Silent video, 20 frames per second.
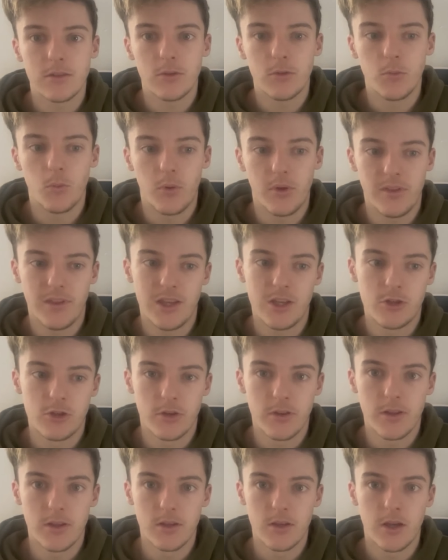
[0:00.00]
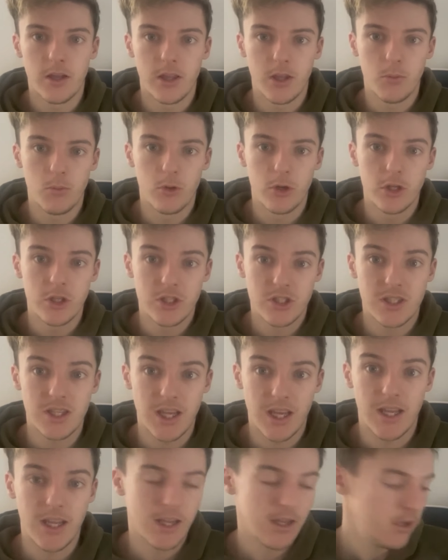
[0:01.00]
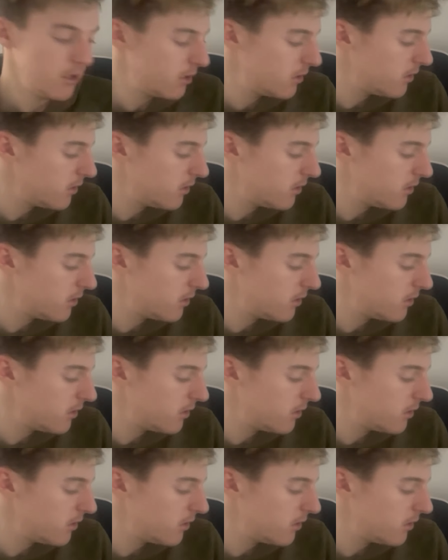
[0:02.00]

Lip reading: with each other and they weren't sitting in,